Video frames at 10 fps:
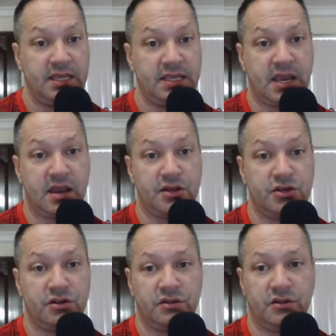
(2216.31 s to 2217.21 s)
Yeah, and
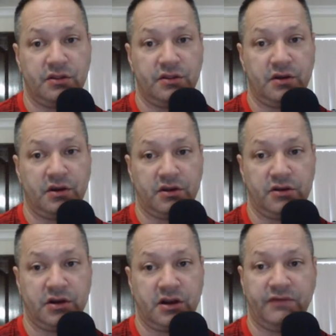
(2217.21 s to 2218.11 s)

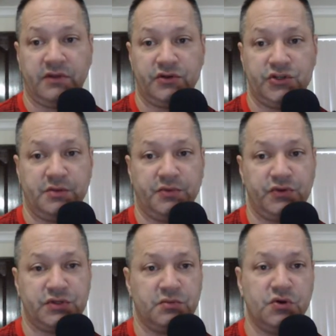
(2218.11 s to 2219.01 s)
you're gonna have to jump
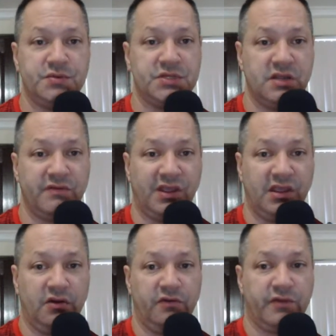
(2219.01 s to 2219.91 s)
through some hoops to even
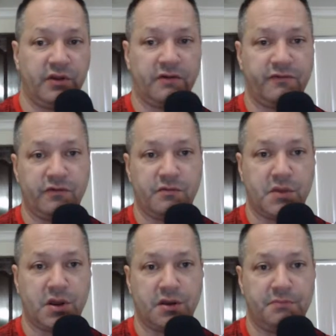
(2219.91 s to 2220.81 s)
get over there
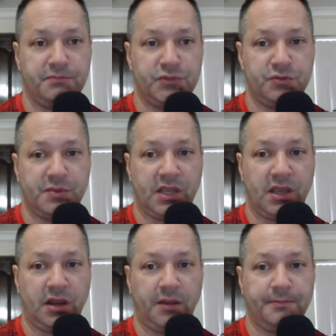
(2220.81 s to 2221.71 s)
from
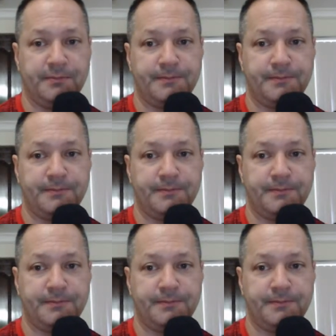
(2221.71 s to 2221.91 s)
Dumaguete.